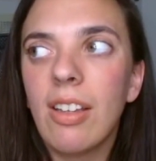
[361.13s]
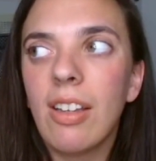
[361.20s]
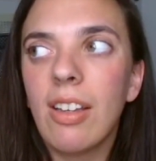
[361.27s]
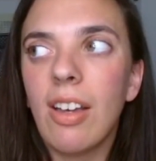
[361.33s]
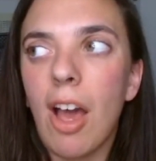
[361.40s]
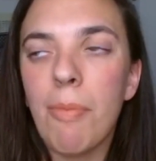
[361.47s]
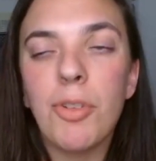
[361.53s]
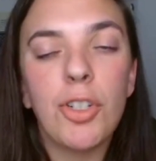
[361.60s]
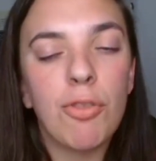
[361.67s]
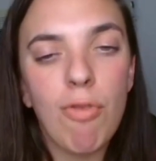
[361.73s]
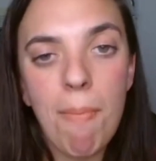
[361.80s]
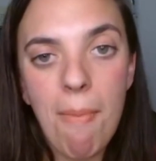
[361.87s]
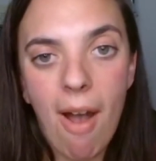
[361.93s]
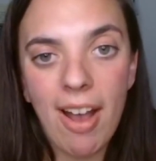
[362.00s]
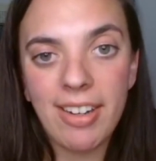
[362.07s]
I'm just
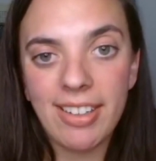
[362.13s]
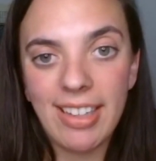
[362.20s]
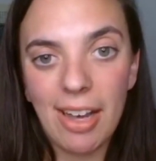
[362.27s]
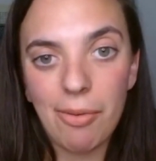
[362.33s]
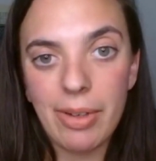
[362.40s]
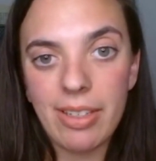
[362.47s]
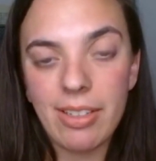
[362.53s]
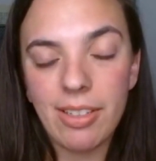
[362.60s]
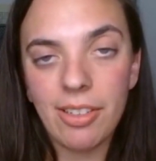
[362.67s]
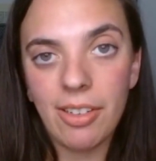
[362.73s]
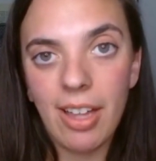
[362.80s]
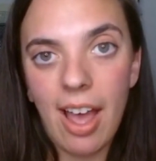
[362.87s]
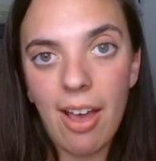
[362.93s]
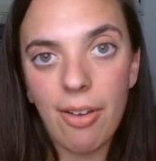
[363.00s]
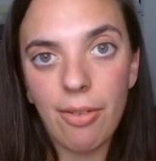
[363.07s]
reminded that we still
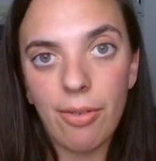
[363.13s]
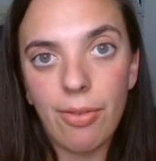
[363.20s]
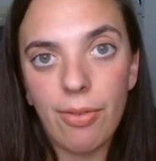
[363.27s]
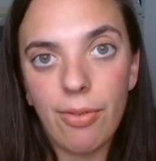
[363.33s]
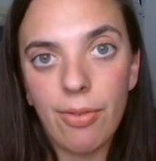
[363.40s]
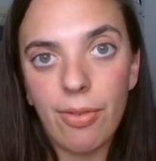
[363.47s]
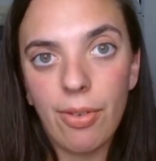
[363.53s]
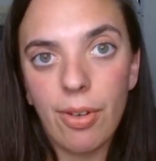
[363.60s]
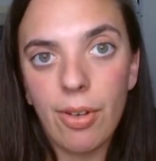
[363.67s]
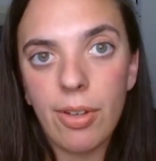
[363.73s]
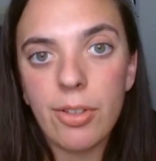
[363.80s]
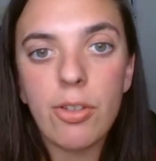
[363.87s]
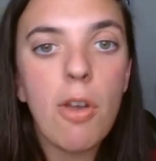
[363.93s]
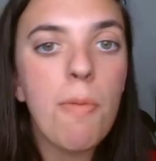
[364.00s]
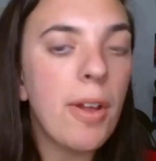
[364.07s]
have
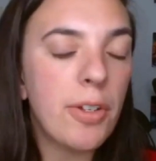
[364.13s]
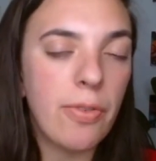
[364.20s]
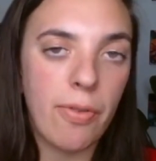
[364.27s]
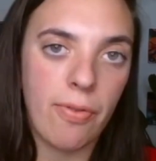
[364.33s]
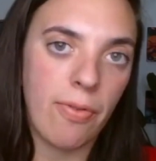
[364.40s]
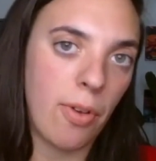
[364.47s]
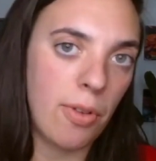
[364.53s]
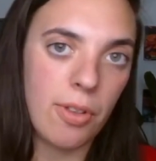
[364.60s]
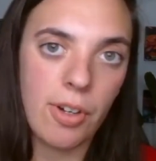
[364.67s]
so much further to